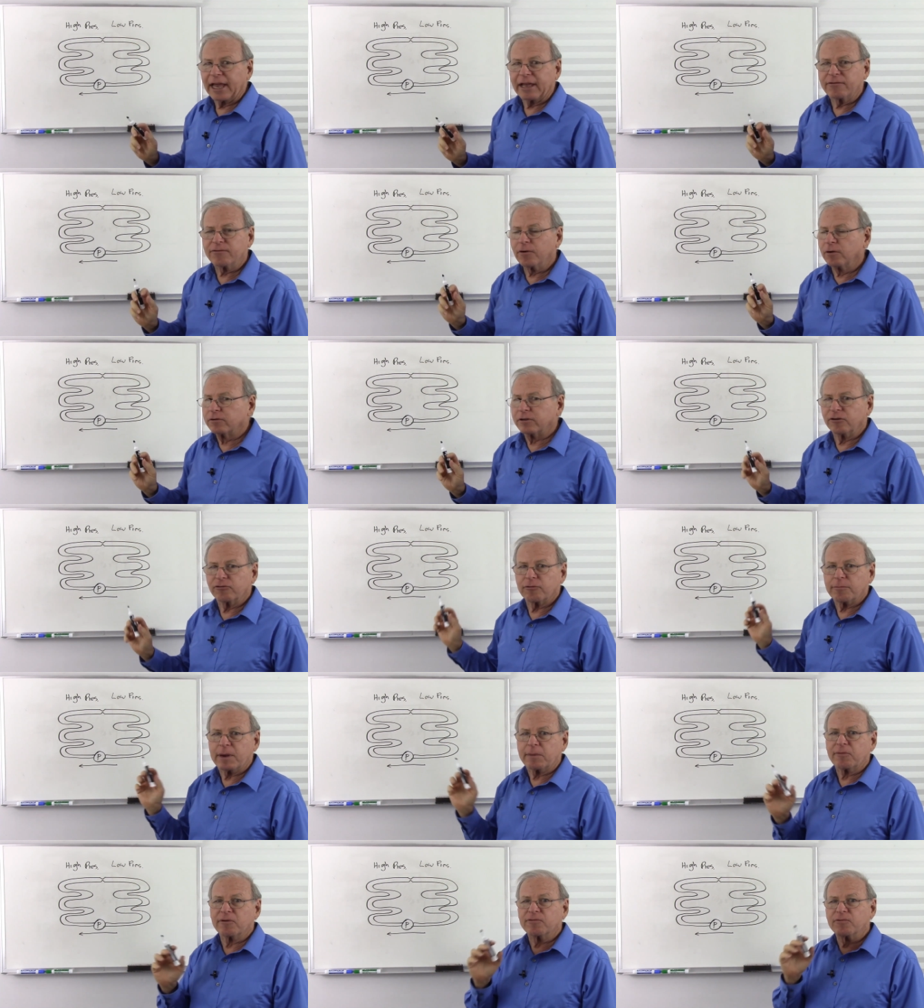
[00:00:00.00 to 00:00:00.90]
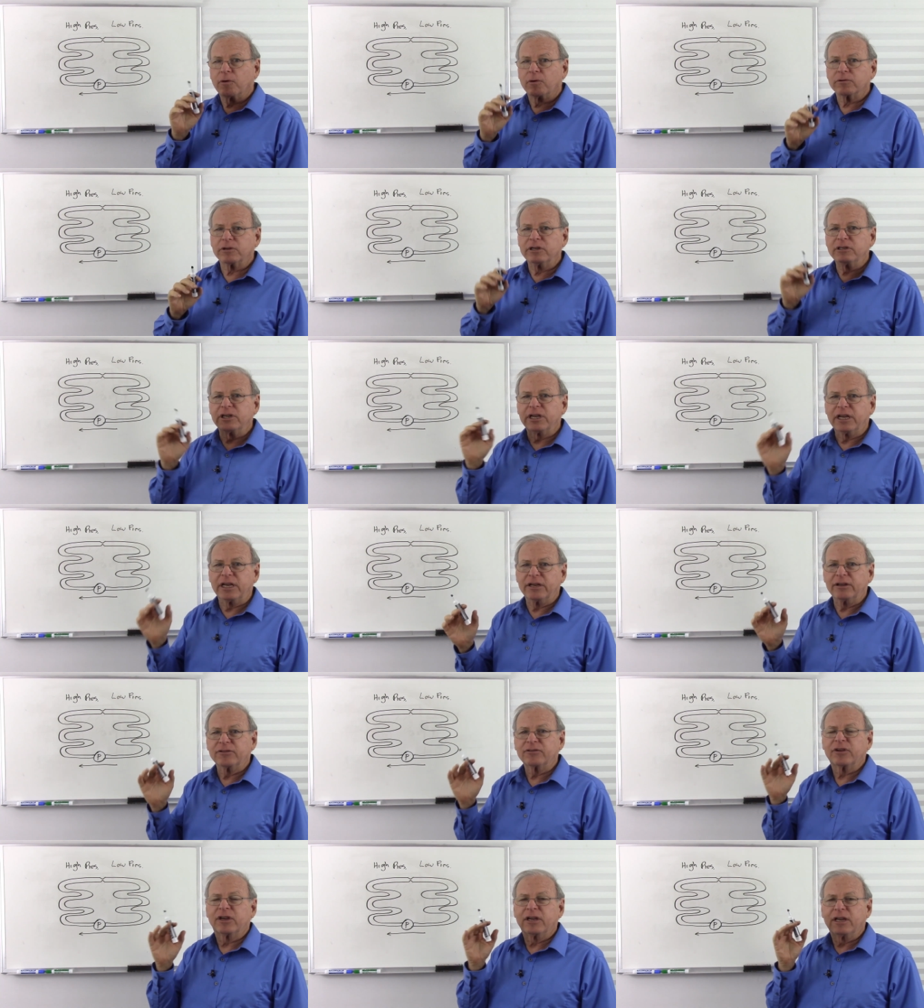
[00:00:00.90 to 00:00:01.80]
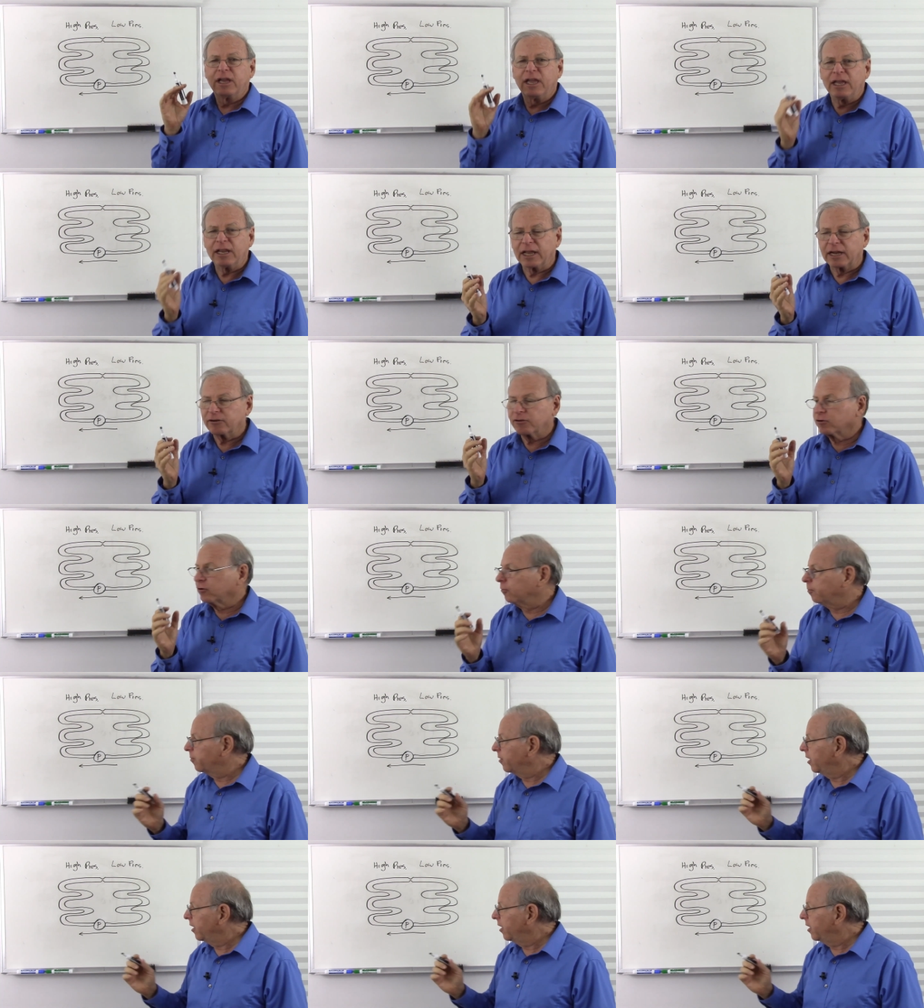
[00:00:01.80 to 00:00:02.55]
like voltage, remember voltage is electrical